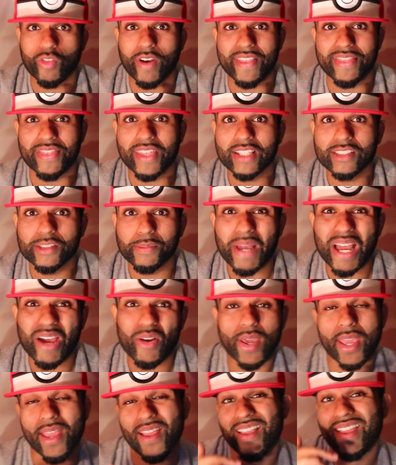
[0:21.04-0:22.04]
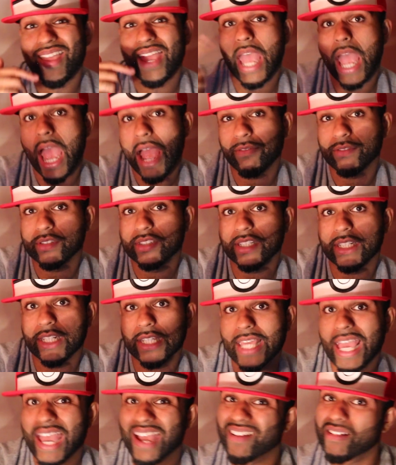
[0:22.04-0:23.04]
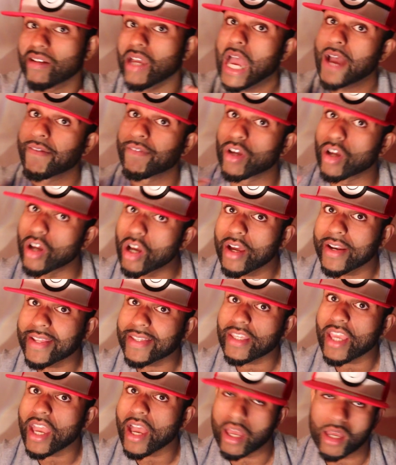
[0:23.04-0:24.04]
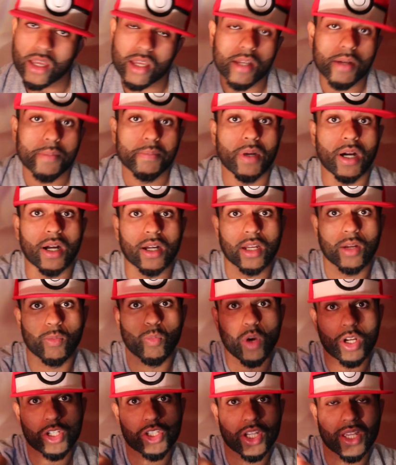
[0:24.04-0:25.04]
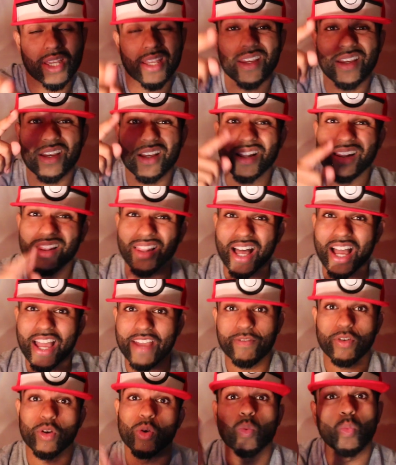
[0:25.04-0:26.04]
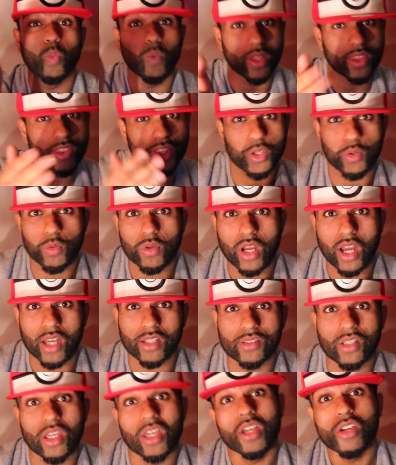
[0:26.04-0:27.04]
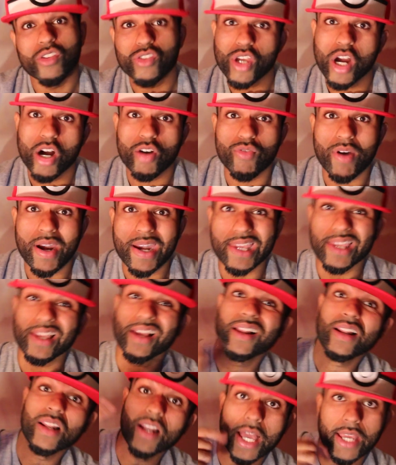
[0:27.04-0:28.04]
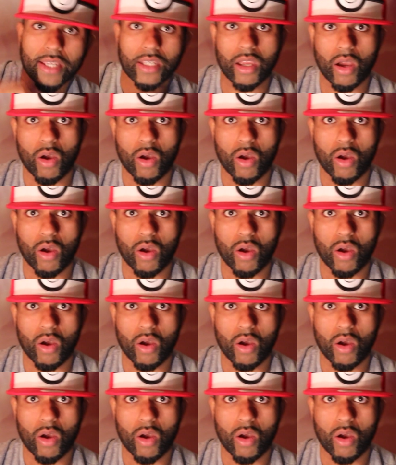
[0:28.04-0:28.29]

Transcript: of great things about it. Haven't seen it yet, haven't heard it yet, but I'm gonna watch it live with you guys. Y'all ready? Let